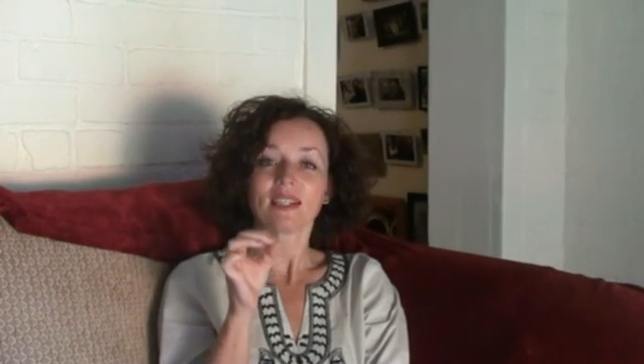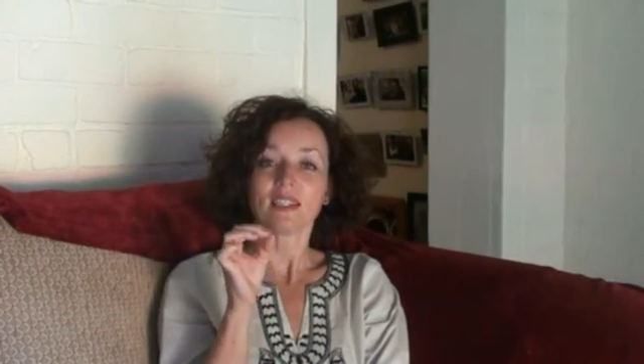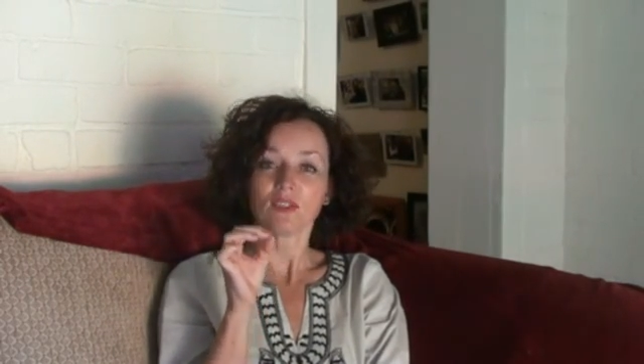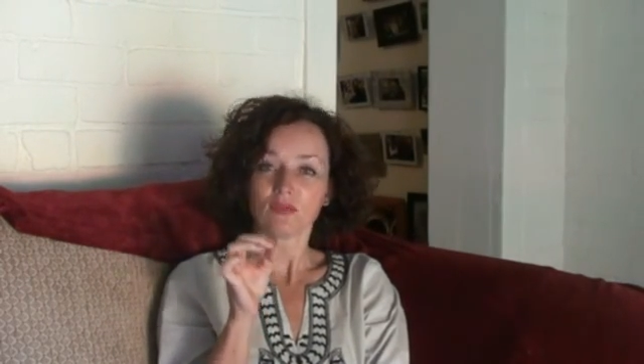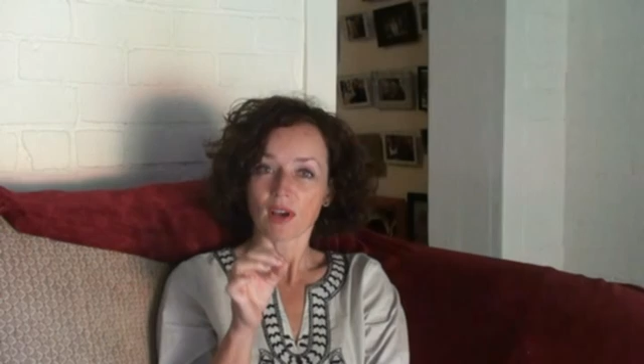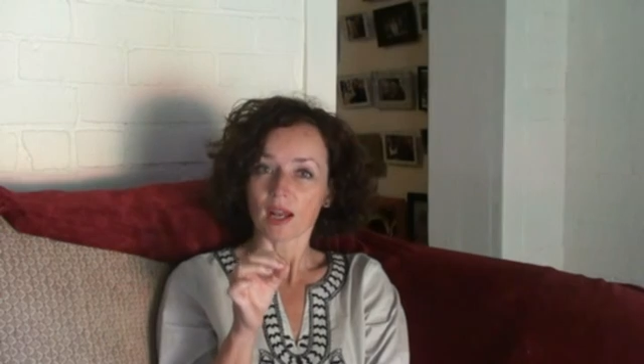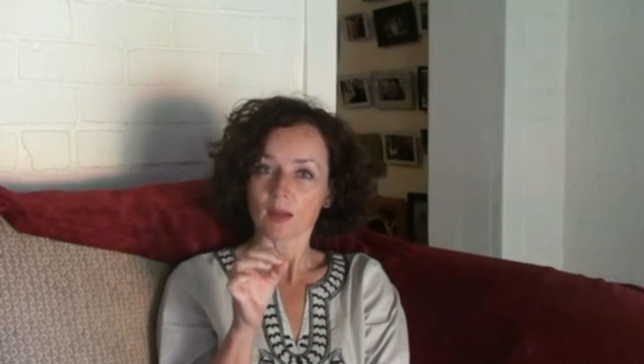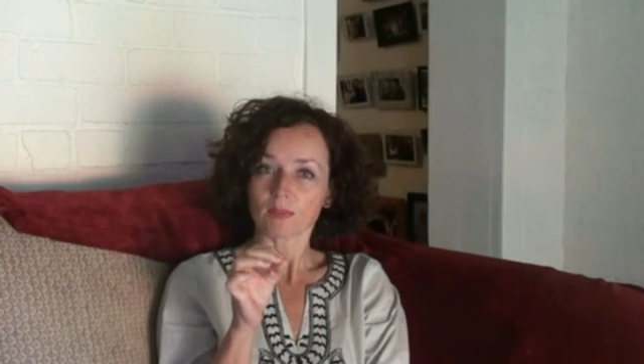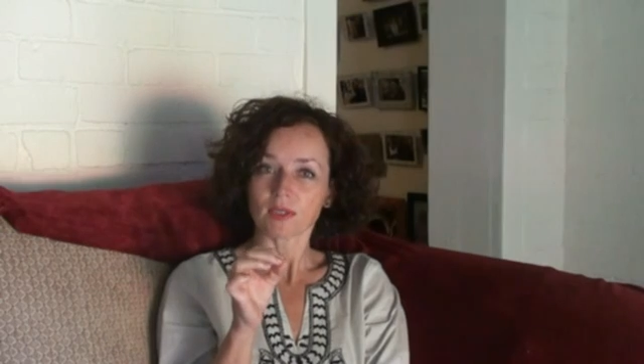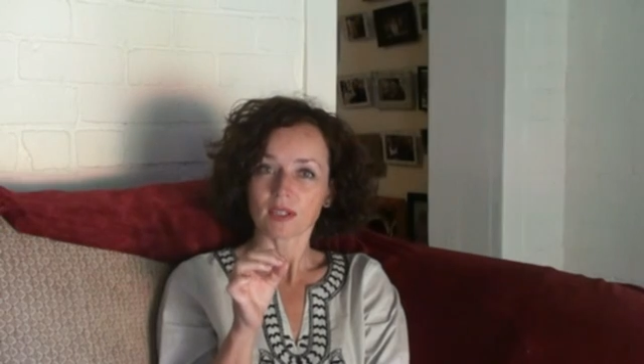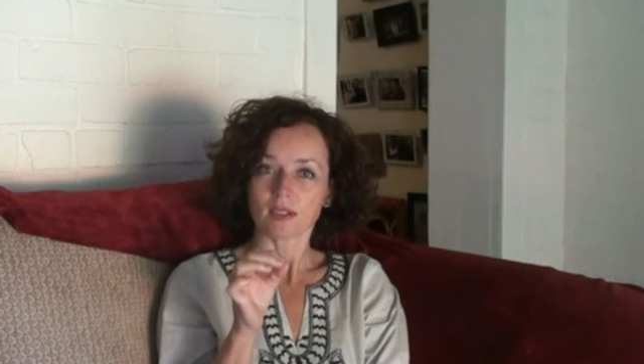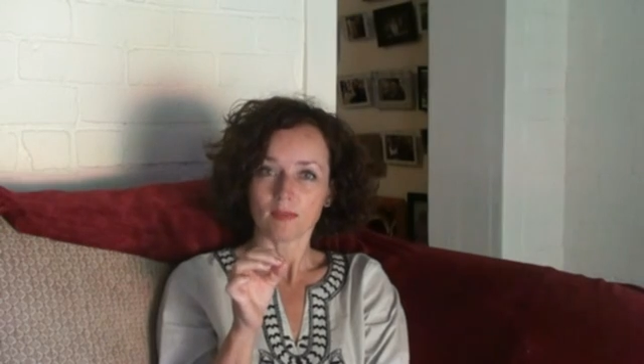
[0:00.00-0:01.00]
in
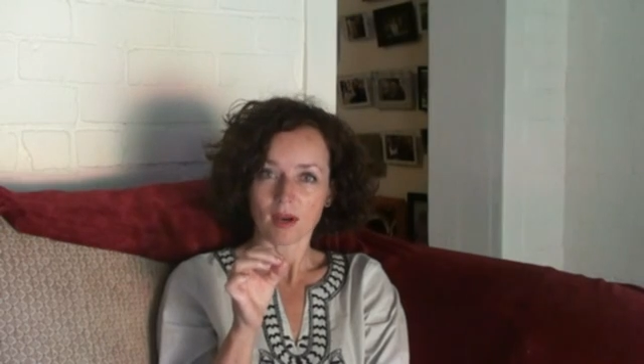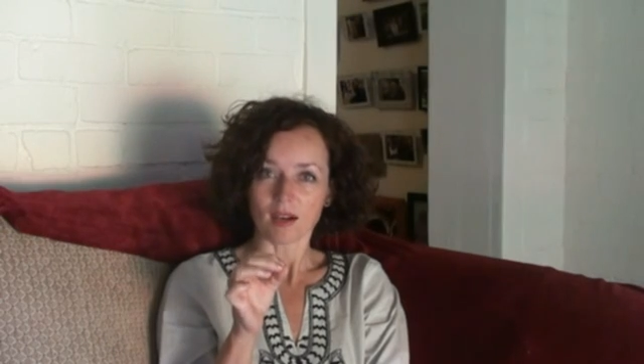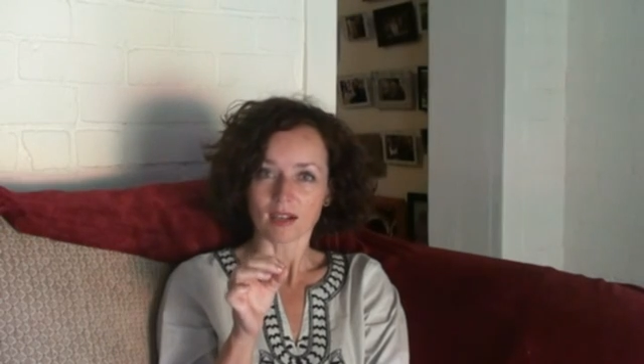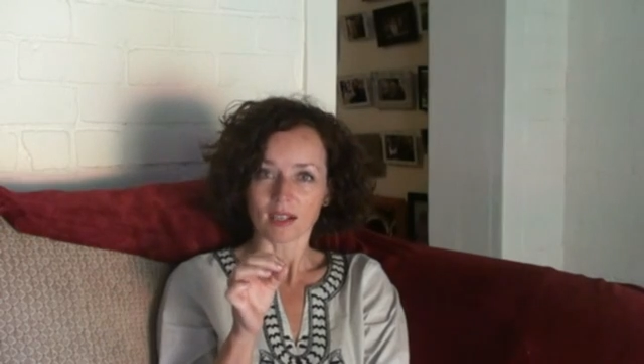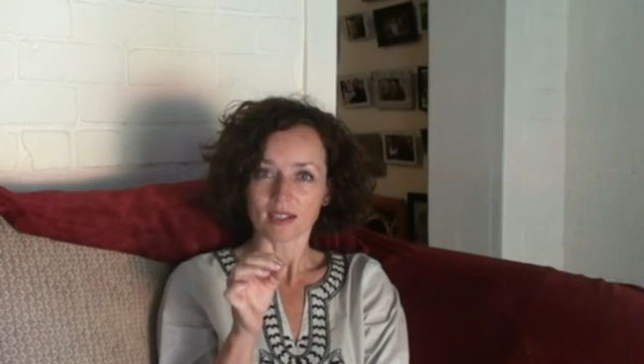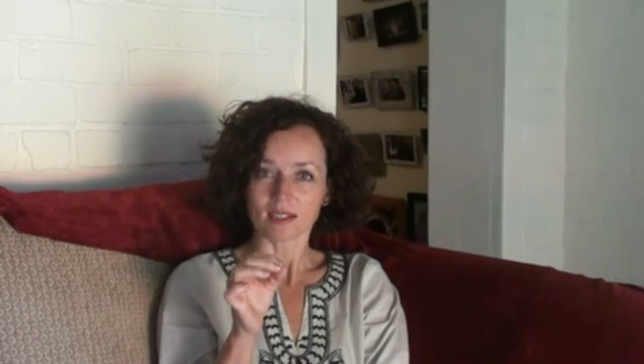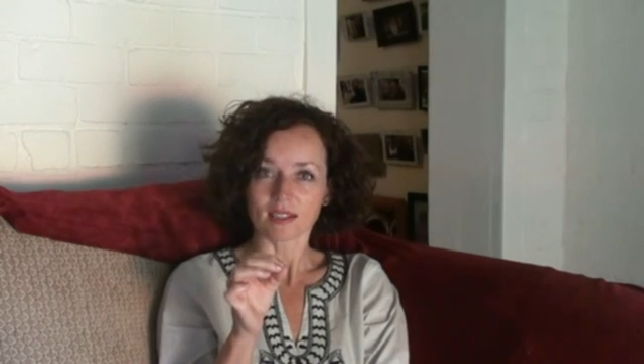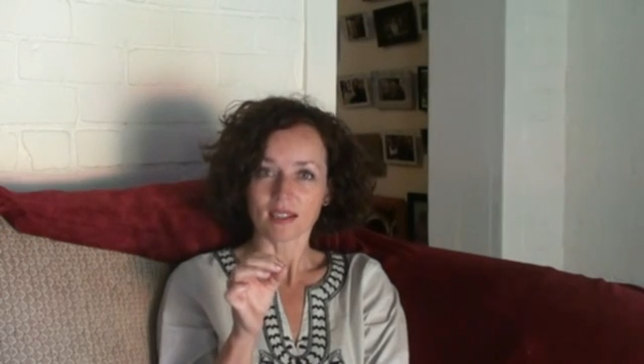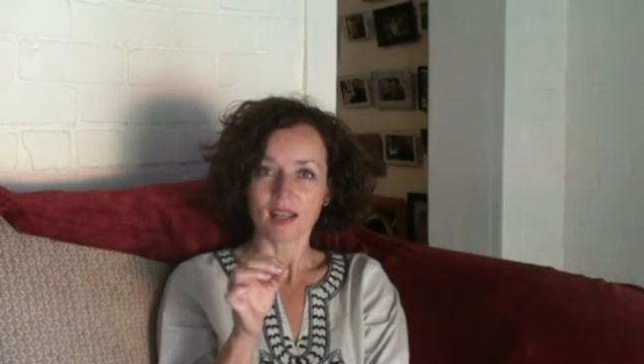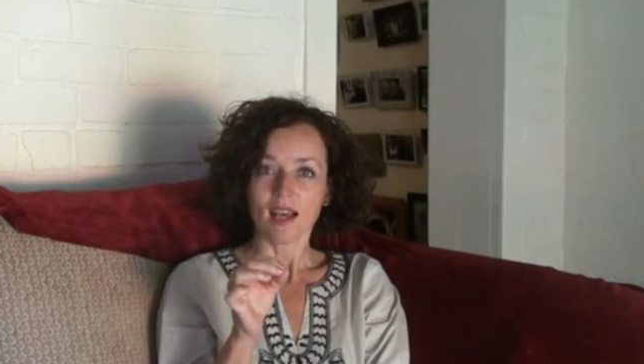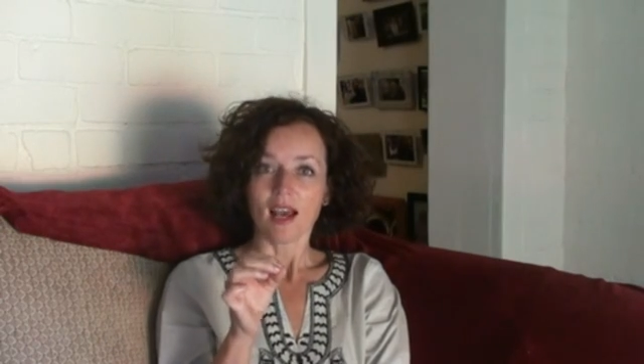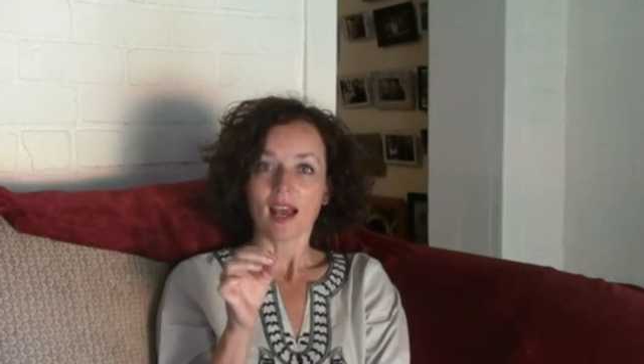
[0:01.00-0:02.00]
developed markets.